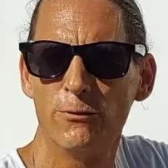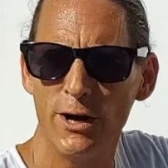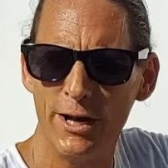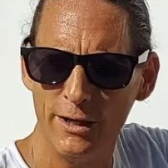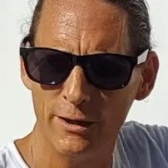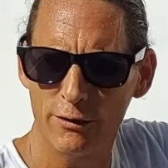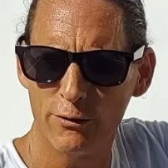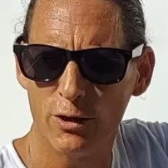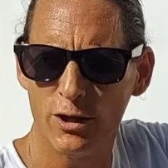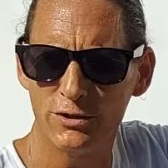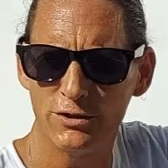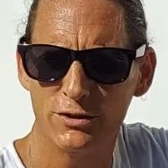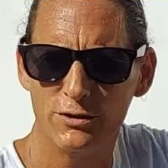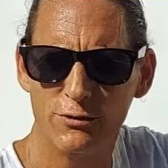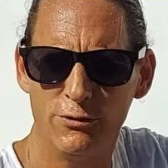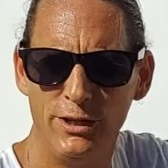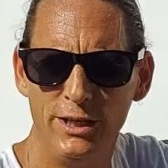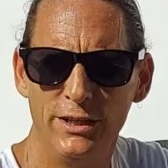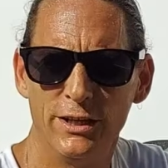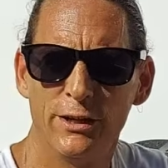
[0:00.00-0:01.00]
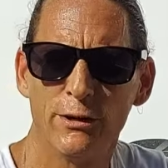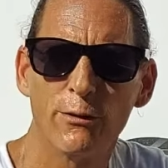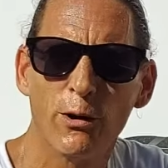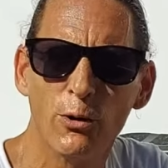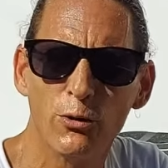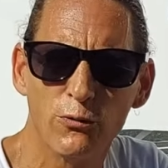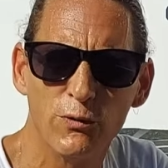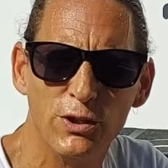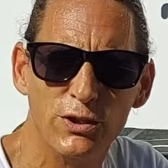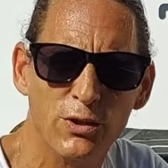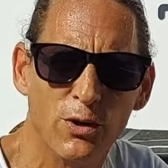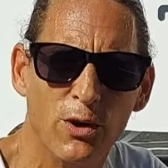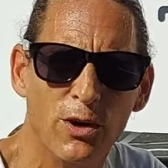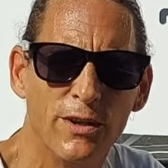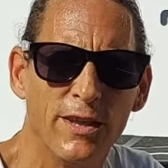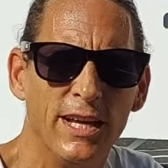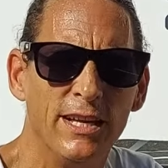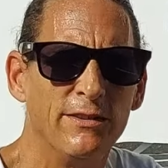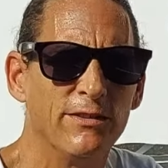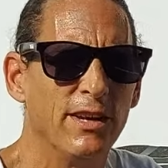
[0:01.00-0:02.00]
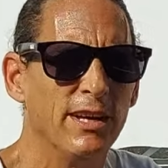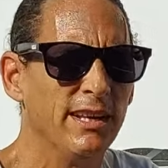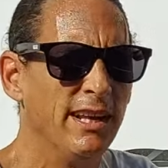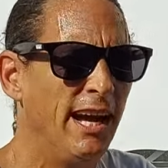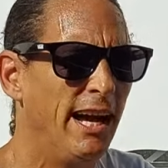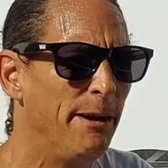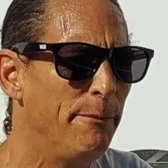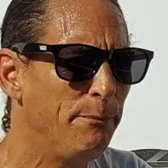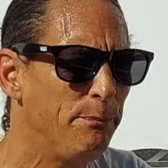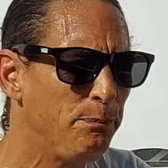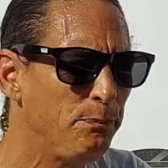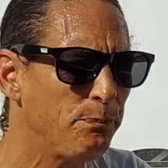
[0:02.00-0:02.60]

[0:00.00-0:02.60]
running across the street to the grocery store, things like that.